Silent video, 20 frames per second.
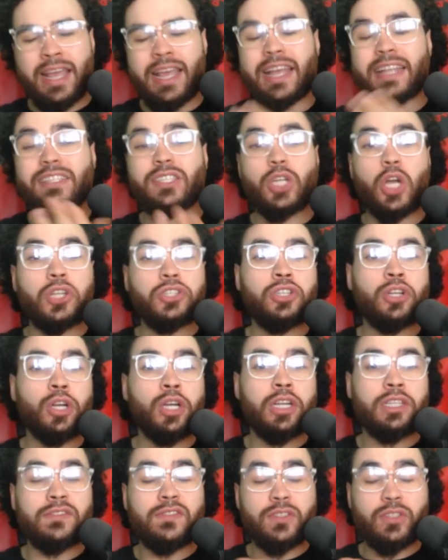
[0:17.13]
It's an
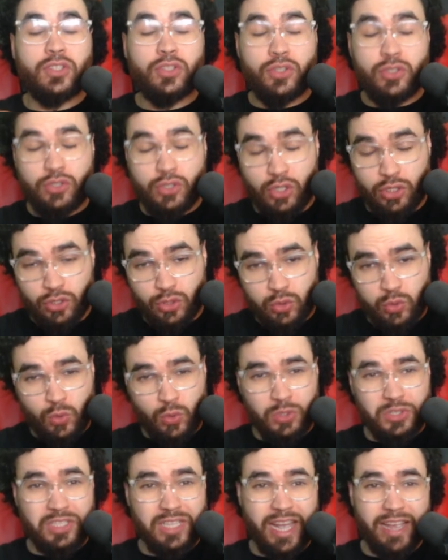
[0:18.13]
alternative to
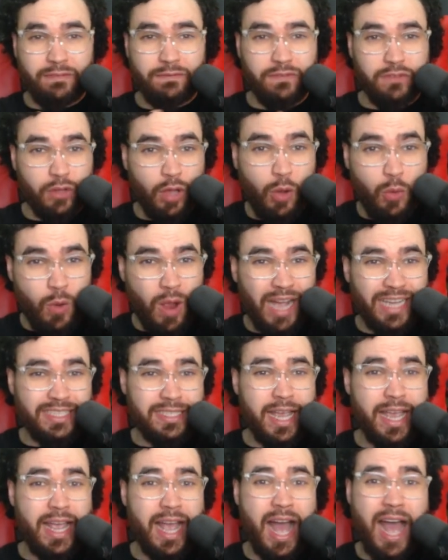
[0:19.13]
tools like
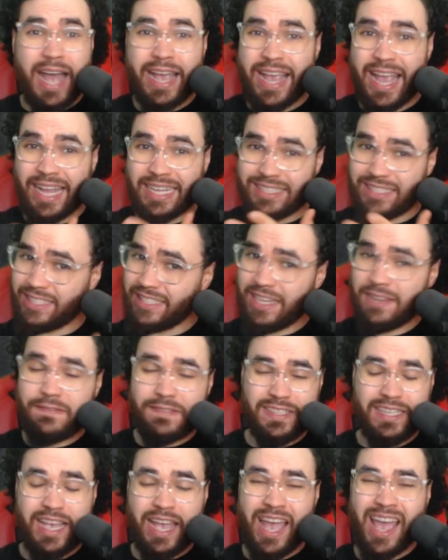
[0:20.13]
FlowiseAI and
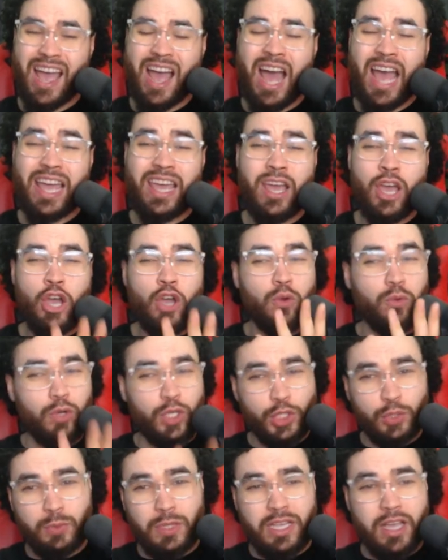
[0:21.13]
DiffyAI,
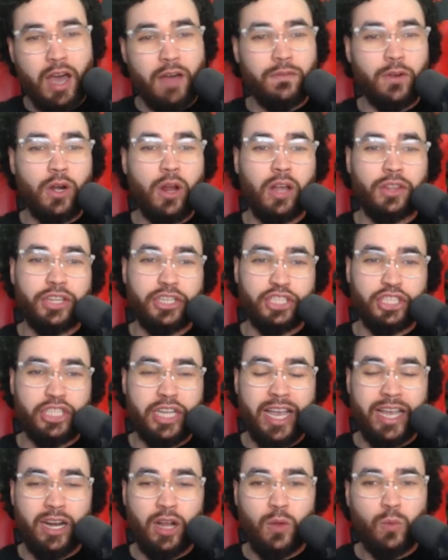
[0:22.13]
which we covered on this
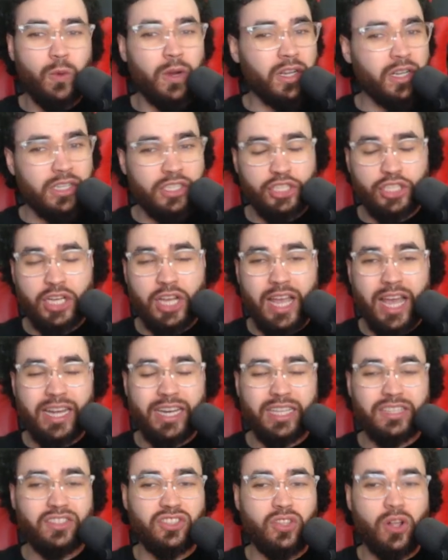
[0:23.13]
channel. We're going to show you how
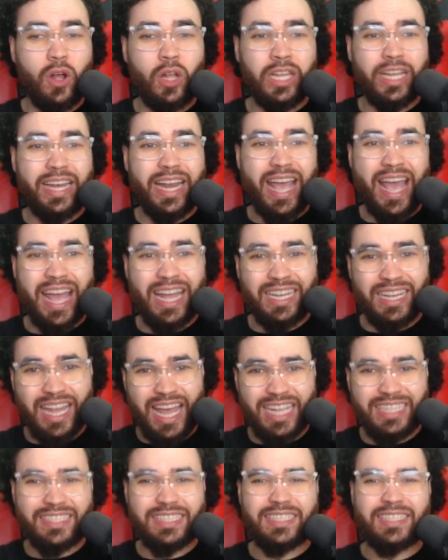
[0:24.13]
to install it, and
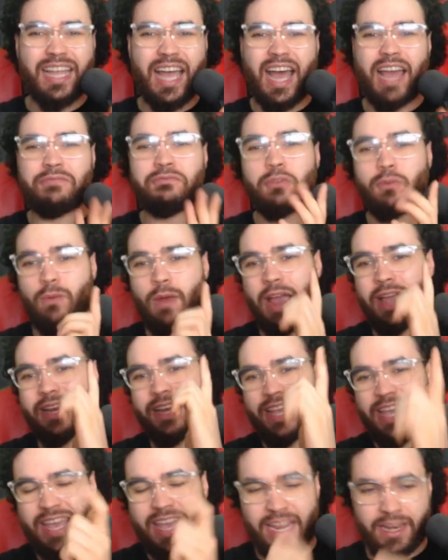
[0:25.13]
let's dive right
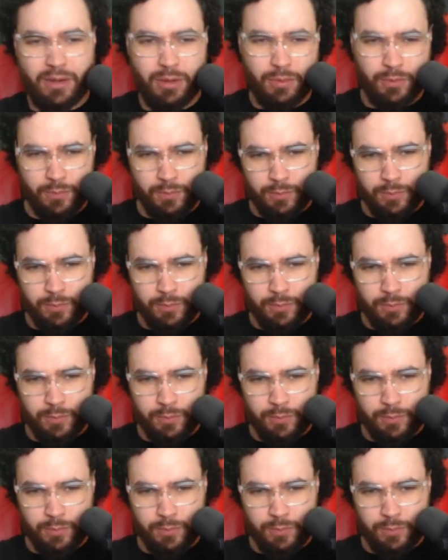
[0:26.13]
in.